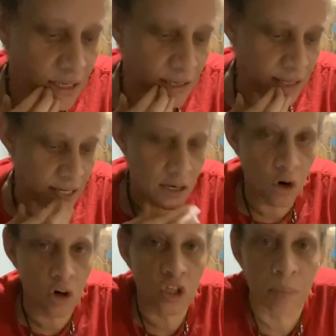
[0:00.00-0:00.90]
again,
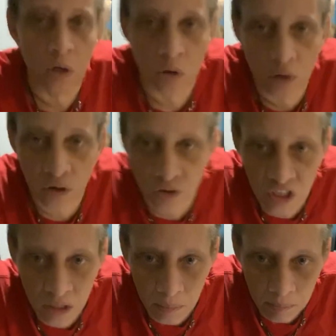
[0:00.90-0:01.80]
entrepreneurship.